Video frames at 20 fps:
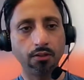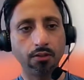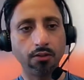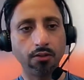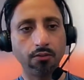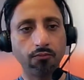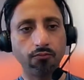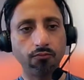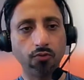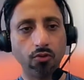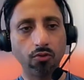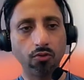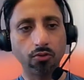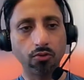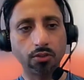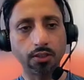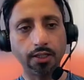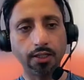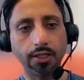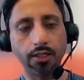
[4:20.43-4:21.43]
Fourth
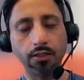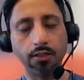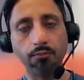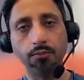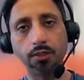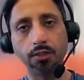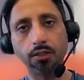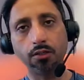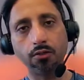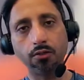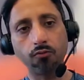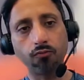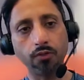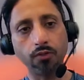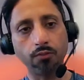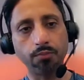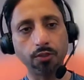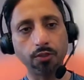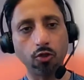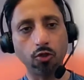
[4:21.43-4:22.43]
element will
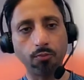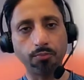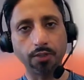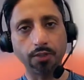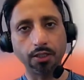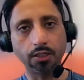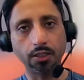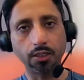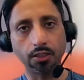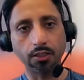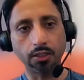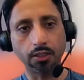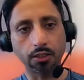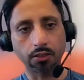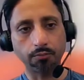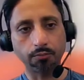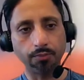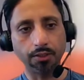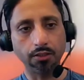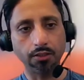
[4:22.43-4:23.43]
be operating
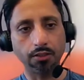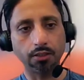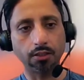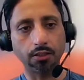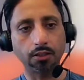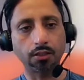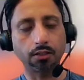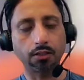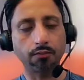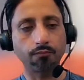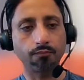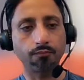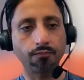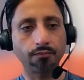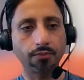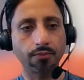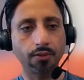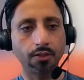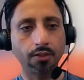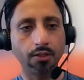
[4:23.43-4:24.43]
expenses.
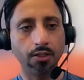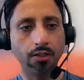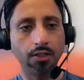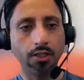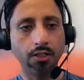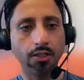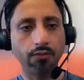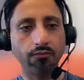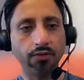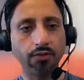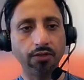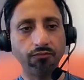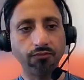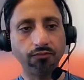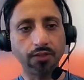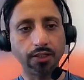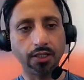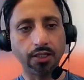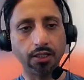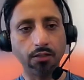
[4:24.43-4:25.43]
Fifth
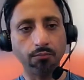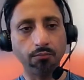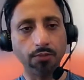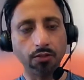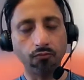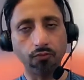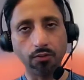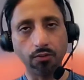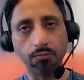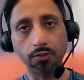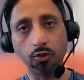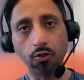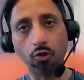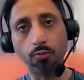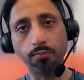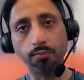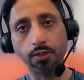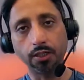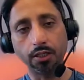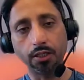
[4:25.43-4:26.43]
element will be
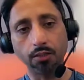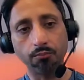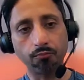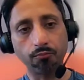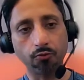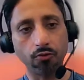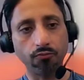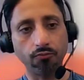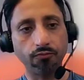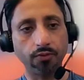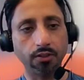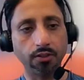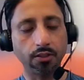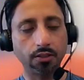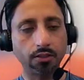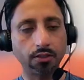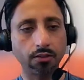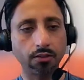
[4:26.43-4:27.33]
operating profit.